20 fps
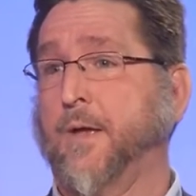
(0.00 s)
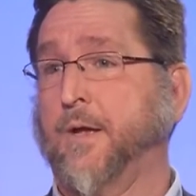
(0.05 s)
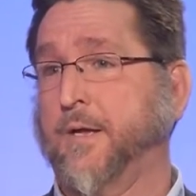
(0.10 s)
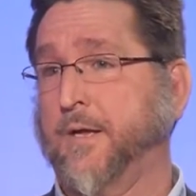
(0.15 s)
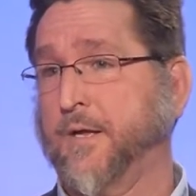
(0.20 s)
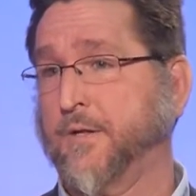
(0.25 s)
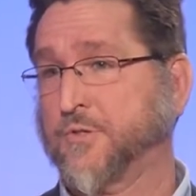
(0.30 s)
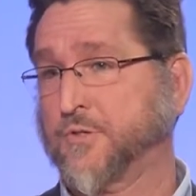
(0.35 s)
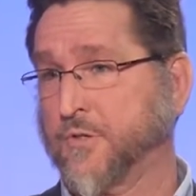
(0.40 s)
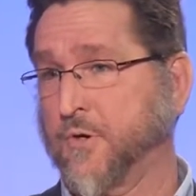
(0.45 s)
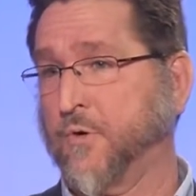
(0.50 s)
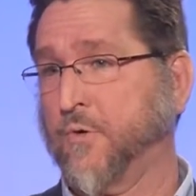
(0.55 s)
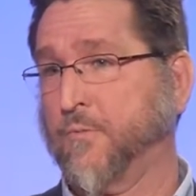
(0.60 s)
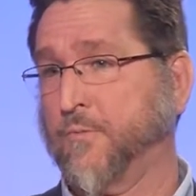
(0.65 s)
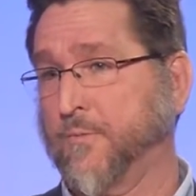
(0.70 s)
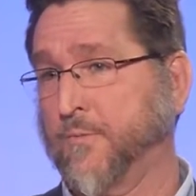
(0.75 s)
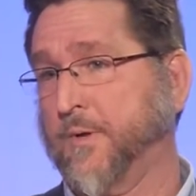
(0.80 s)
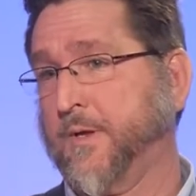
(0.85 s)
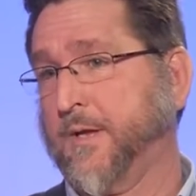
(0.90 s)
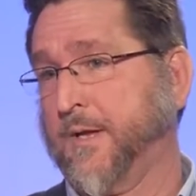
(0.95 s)
And
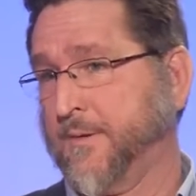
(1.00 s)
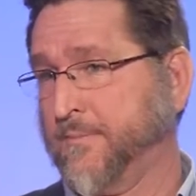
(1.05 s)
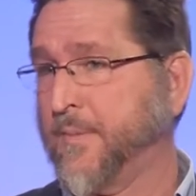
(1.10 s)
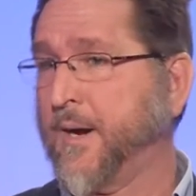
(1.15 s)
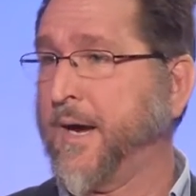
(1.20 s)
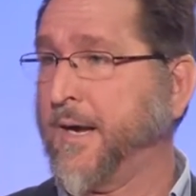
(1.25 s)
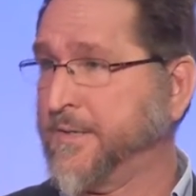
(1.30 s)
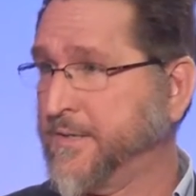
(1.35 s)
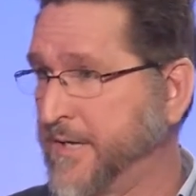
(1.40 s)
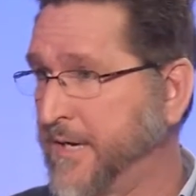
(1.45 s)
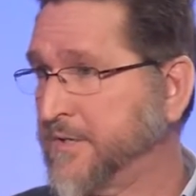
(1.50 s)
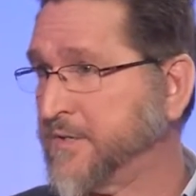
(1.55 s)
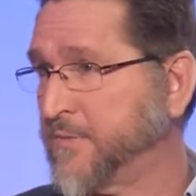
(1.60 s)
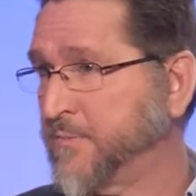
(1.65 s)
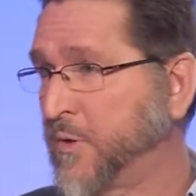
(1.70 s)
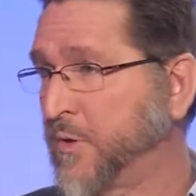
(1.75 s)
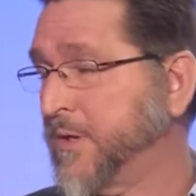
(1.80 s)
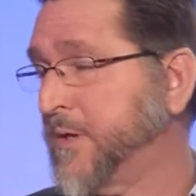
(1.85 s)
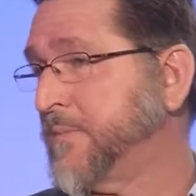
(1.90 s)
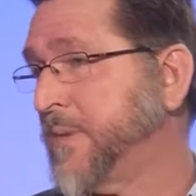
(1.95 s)
so, in my
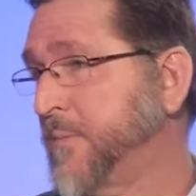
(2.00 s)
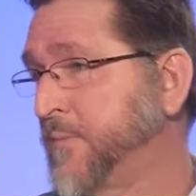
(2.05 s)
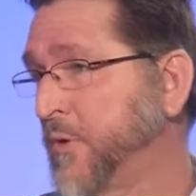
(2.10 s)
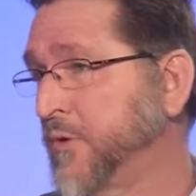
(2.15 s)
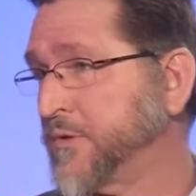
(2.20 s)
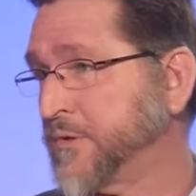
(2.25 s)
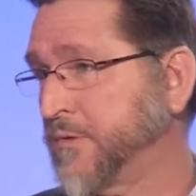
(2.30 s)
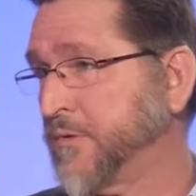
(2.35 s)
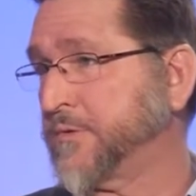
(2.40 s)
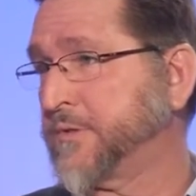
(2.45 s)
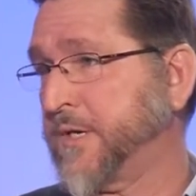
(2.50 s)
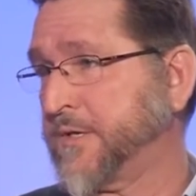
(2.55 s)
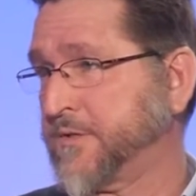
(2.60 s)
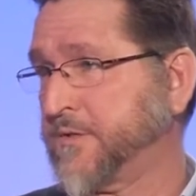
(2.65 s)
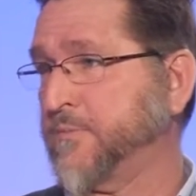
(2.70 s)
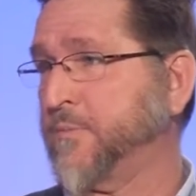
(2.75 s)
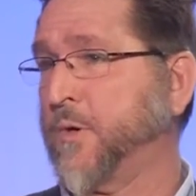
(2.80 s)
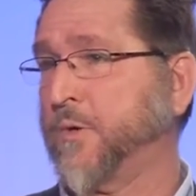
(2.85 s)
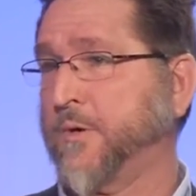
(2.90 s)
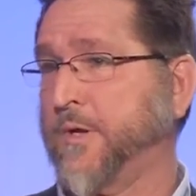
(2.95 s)
testimony, in my personal
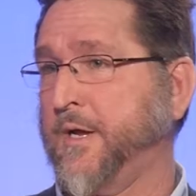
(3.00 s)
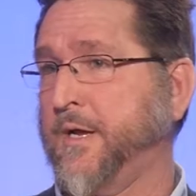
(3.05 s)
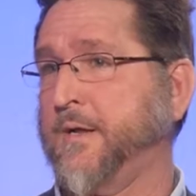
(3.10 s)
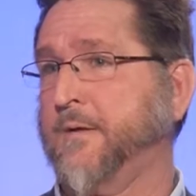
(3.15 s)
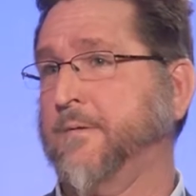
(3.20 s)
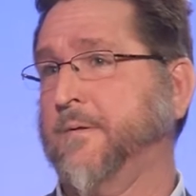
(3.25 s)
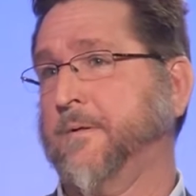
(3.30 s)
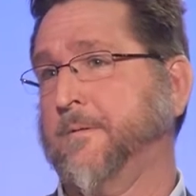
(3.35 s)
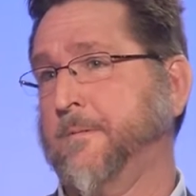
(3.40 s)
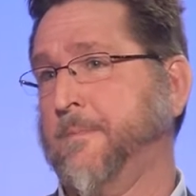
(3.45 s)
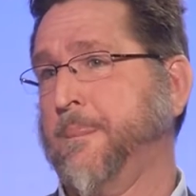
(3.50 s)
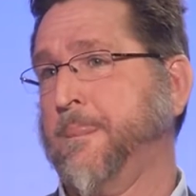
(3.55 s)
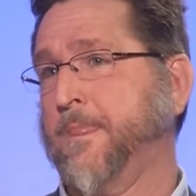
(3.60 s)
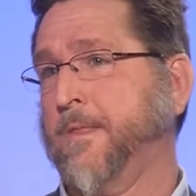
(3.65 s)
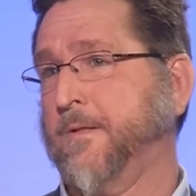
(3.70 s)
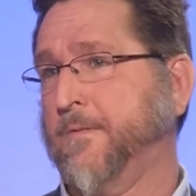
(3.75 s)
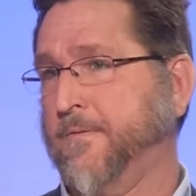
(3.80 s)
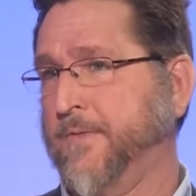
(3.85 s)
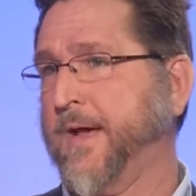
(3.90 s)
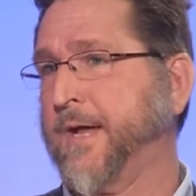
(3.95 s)
testimony,
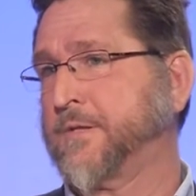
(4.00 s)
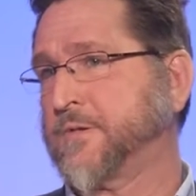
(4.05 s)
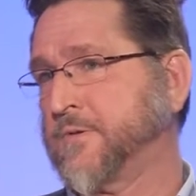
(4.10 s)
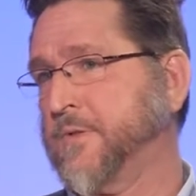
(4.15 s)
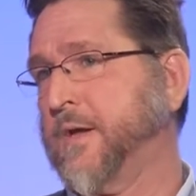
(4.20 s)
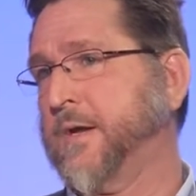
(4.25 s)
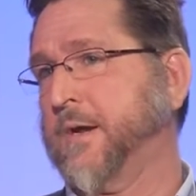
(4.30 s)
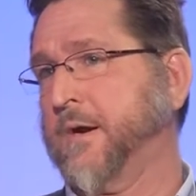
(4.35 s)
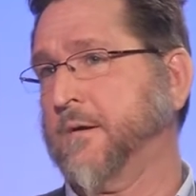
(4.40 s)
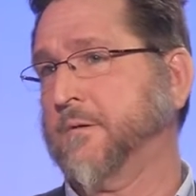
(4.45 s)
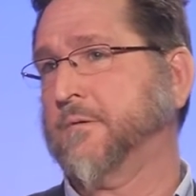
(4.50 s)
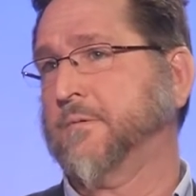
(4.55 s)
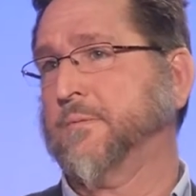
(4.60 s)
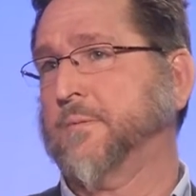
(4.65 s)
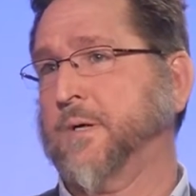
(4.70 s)
that's there.